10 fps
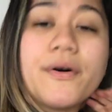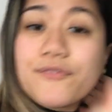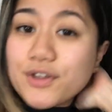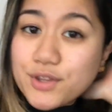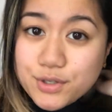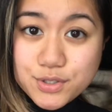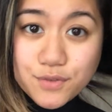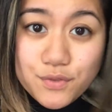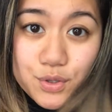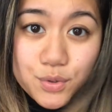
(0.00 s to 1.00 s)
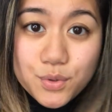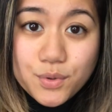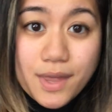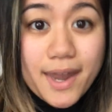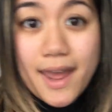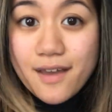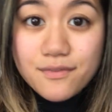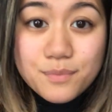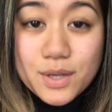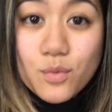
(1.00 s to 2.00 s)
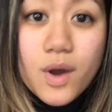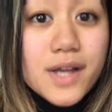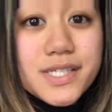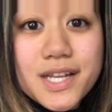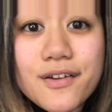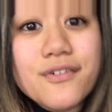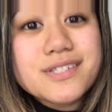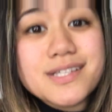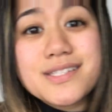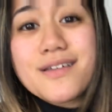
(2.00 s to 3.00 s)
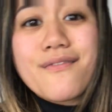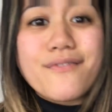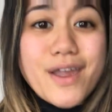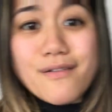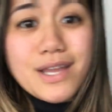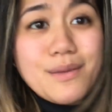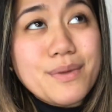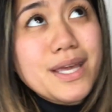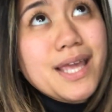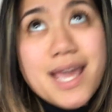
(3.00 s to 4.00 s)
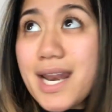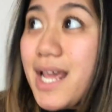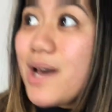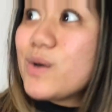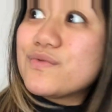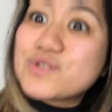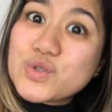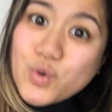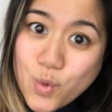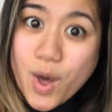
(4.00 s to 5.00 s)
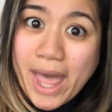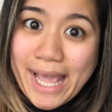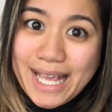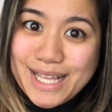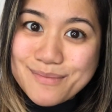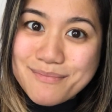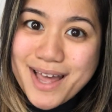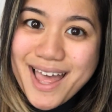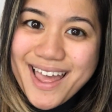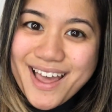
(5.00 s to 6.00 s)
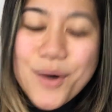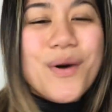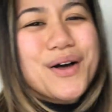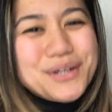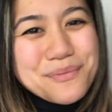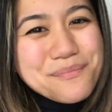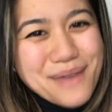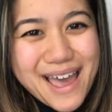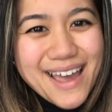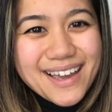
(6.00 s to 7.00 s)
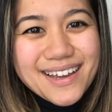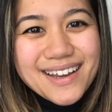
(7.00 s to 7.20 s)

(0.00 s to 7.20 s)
But for those of you that have been watching since the very beginning of time, welcome back.